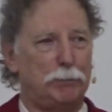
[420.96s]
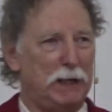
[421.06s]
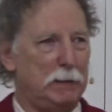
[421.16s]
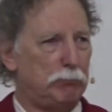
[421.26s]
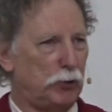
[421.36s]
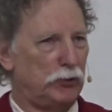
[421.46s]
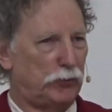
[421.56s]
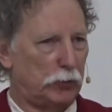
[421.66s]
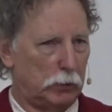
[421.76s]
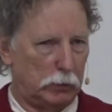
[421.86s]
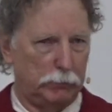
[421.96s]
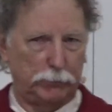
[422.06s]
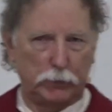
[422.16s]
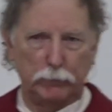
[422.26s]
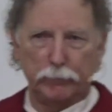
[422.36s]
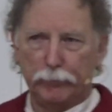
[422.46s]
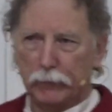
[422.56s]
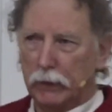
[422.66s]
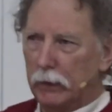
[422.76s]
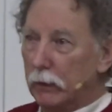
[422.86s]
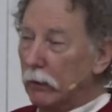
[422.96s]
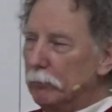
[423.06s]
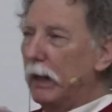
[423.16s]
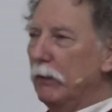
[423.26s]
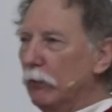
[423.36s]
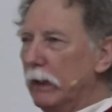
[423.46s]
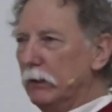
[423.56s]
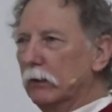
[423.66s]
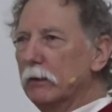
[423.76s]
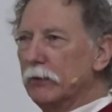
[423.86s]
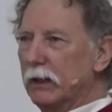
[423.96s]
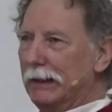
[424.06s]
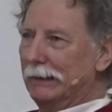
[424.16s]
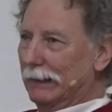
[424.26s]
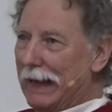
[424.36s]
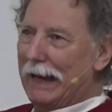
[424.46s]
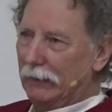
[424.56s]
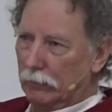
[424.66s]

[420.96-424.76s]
be preserved. And by the way, I delivered it in Latin.